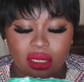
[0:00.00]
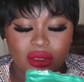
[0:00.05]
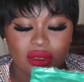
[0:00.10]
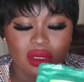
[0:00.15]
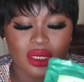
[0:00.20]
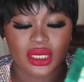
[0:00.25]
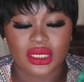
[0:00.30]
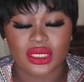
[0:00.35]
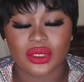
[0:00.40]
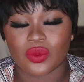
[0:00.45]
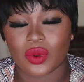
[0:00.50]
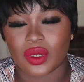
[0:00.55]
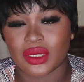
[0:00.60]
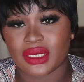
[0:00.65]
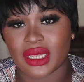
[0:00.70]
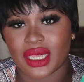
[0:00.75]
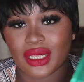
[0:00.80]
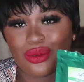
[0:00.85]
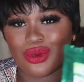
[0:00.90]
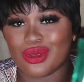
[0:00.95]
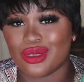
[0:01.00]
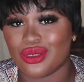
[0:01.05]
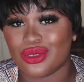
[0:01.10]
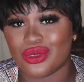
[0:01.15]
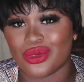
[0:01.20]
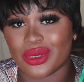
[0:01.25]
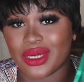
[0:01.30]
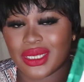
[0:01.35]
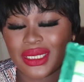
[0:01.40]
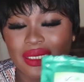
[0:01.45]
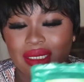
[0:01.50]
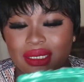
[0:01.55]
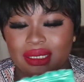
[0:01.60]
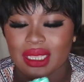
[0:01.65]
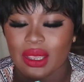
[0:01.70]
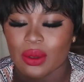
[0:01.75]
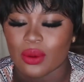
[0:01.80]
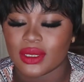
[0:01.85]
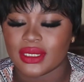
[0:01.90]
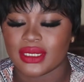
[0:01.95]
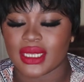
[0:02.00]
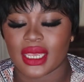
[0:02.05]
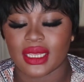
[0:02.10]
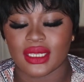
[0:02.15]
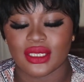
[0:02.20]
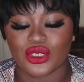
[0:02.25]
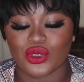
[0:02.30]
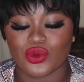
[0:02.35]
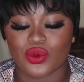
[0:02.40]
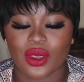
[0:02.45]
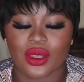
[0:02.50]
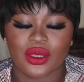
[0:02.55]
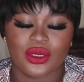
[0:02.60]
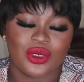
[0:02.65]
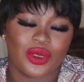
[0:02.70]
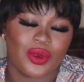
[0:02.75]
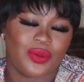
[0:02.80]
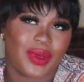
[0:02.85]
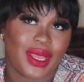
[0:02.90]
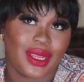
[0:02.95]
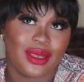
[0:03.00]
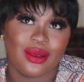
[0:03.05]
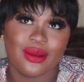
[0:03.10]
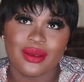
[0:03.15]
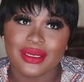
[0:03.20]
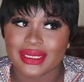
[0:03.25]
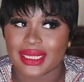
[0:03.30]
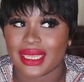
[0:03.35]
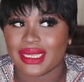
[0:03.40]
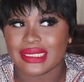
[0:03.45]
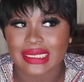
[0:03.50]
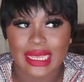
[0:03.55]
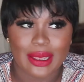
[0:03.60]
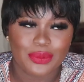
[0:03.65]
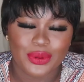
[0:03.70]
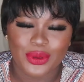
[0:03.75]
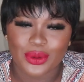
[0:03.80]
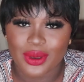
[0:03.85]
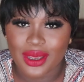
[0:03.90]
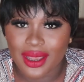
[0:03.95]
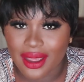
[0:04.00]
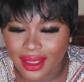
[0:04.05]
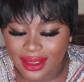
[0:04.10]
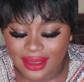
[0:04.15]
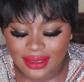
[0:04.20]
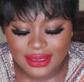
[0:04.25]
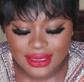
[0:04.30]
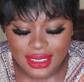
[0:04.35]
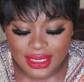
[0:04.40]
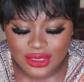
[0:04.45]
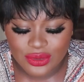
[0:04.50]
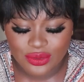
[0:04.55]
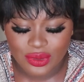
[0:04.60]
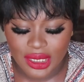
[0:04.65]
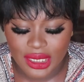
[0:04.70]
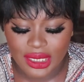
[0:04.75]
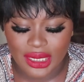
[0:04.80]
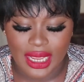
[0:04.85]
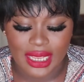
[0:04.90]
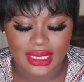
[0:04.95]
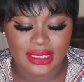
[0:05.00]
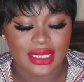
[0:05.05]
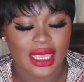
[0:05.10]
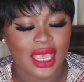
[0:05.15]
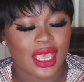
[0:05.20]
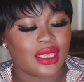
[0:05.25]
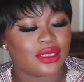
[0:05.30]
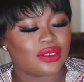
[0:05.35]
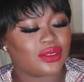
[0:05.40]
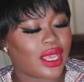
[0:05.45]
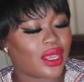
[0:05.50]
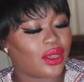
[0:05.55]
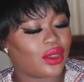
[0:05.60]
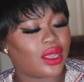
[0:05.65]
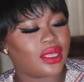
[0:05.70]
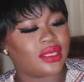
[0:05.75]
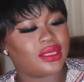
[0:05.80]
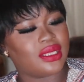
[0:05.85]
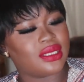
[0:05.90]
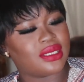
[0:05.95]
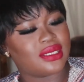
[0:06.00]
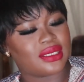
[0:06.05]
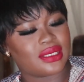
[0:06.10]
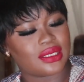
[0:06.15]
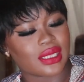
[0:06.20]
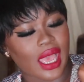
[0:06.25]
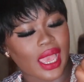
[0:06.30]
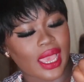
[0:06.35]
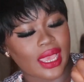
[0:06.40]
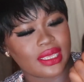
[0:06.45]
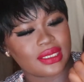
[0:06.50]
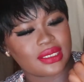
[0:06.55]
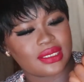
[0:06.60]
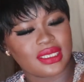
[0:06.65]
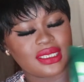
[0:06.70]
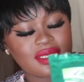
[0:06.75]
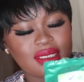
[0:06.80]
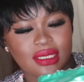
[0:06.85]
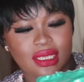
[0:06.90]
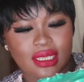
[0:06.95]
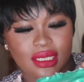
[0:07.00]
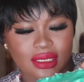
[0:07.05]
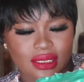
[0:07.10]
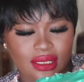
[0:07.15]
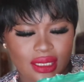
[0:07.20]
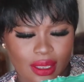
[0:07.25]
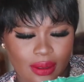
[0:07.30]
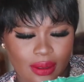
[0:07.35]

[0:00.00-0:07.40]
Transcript: So this is water. Once you soak it inside water, it swells up and it looks like tapioca. It tastes really nice. So I got this size. This is